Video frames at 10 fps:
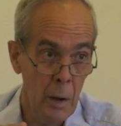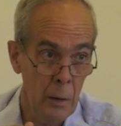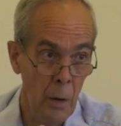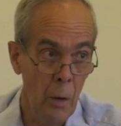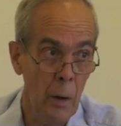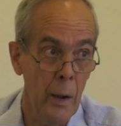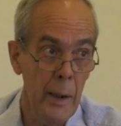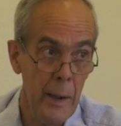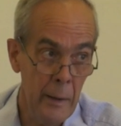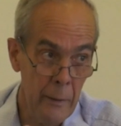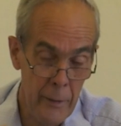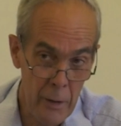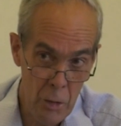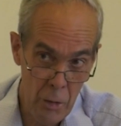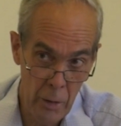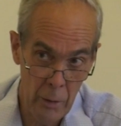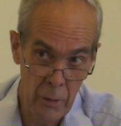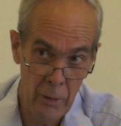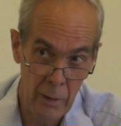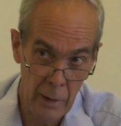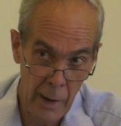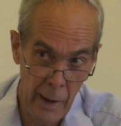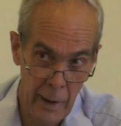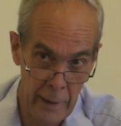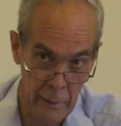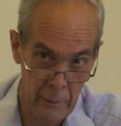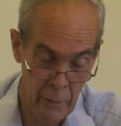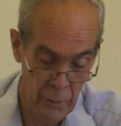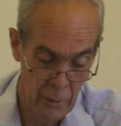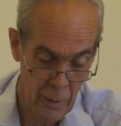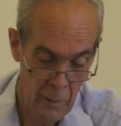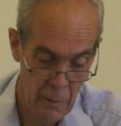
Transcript: along indigenous lines.